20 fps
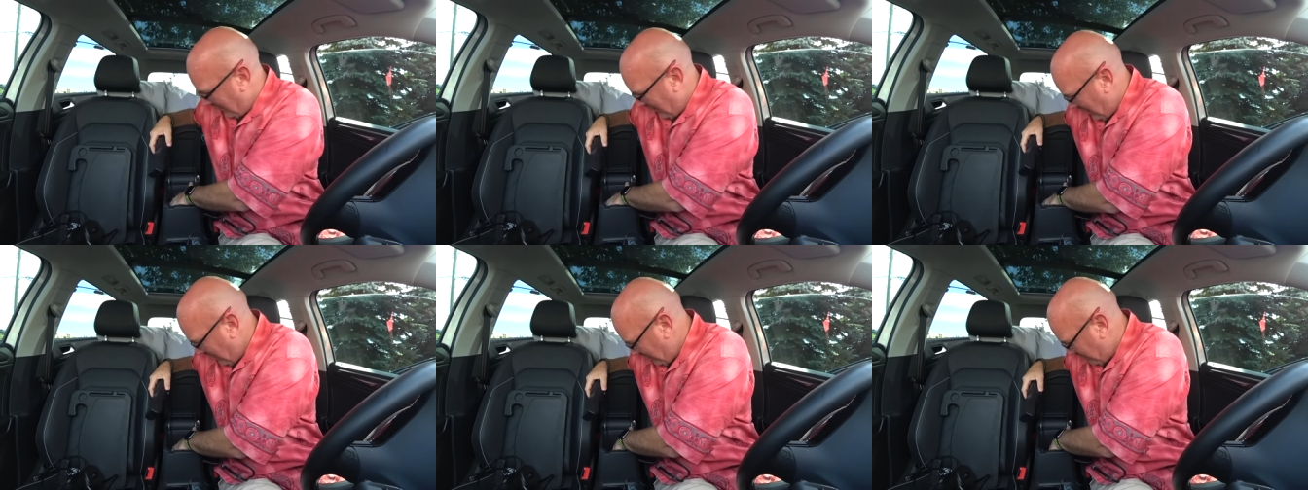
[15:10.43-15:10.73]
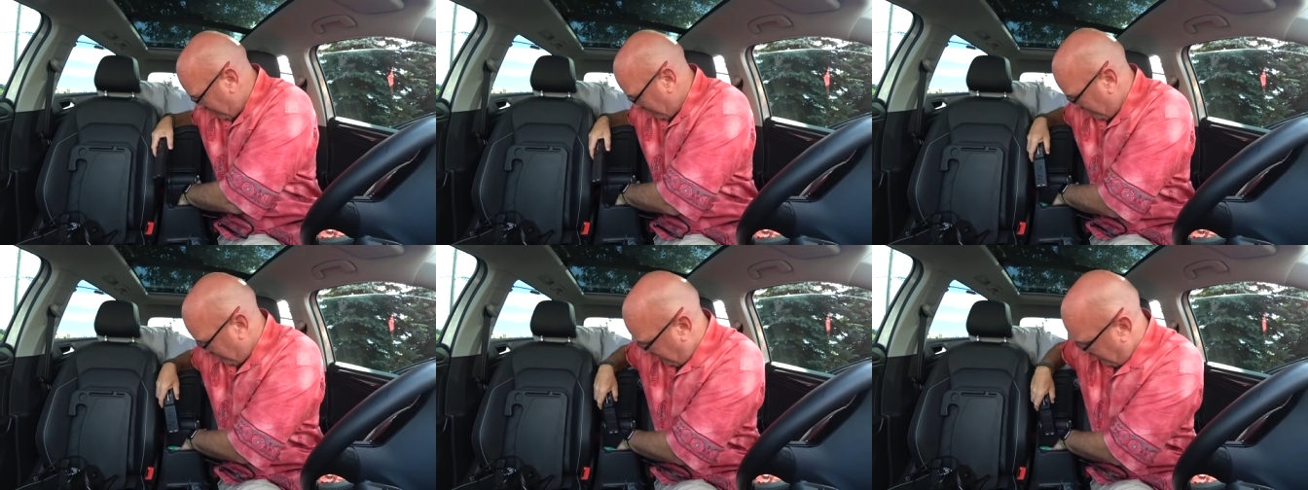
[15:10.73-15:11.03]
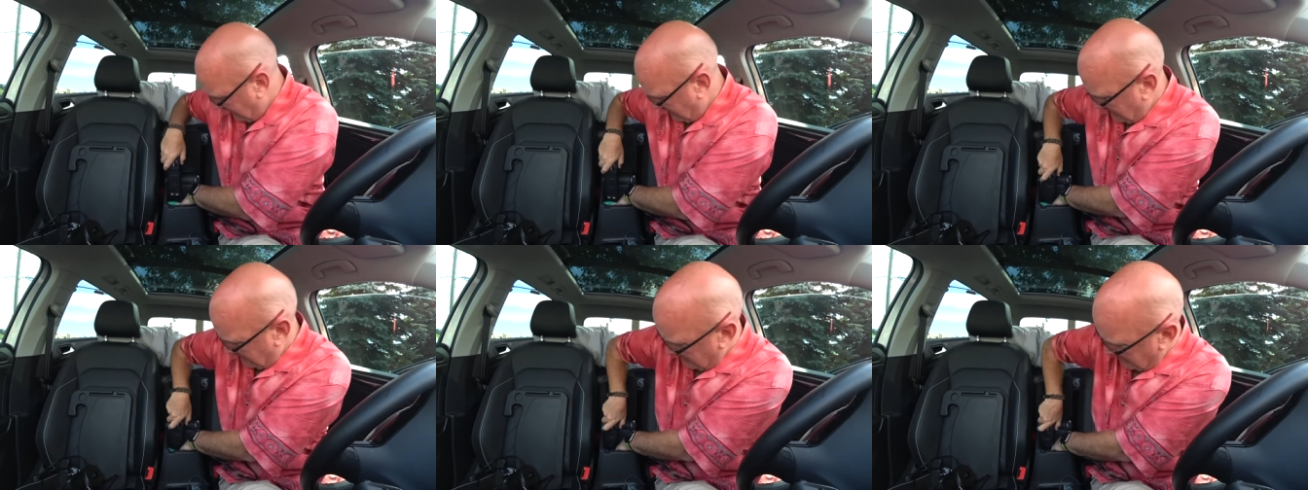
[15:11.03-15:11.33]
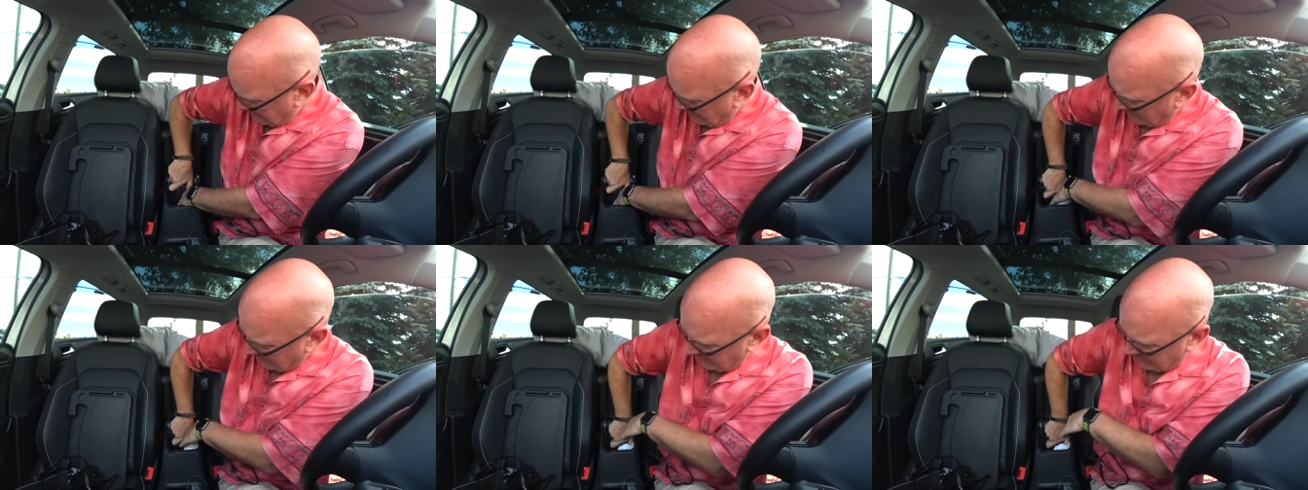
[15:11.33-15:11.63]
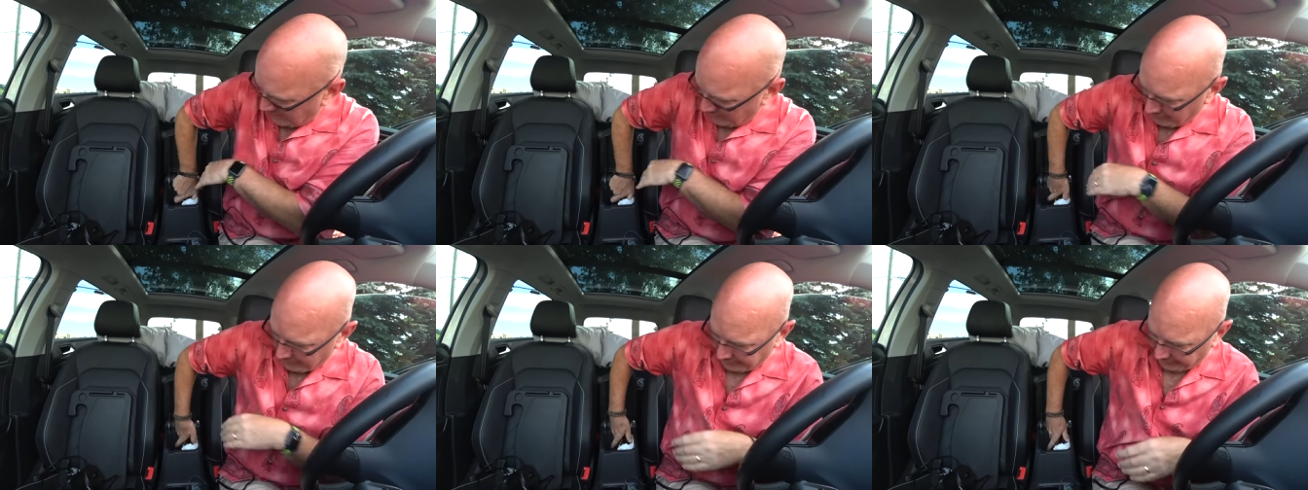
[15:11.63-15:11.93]
that?
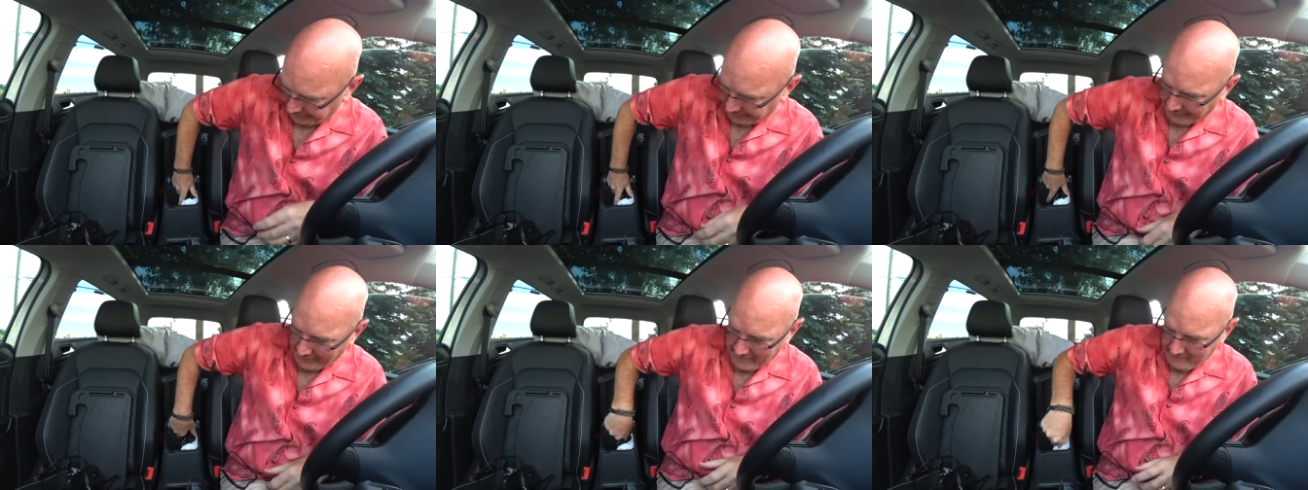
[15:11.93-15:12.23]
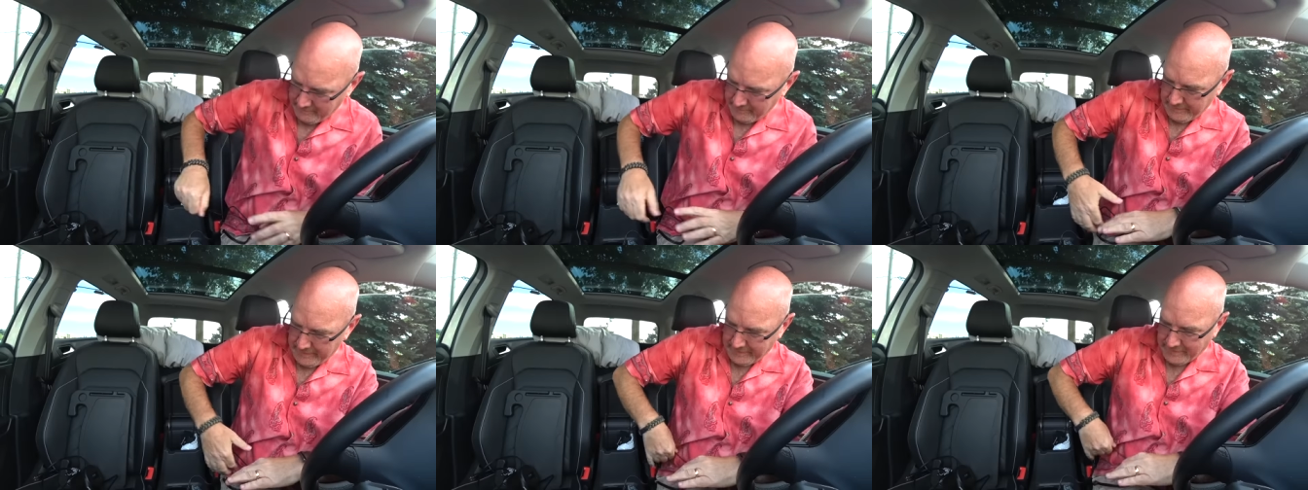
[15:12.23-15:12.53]
It was fighting me